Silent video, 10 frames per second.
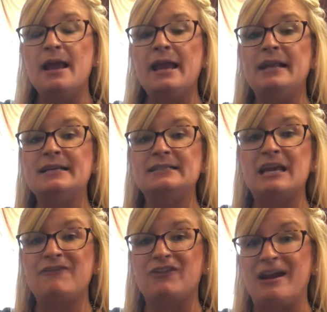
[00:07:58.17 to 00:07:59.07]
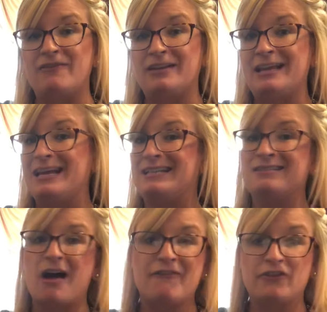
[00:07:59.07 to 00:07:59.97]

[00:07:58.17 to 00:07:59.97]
It is safe for everything. It's not for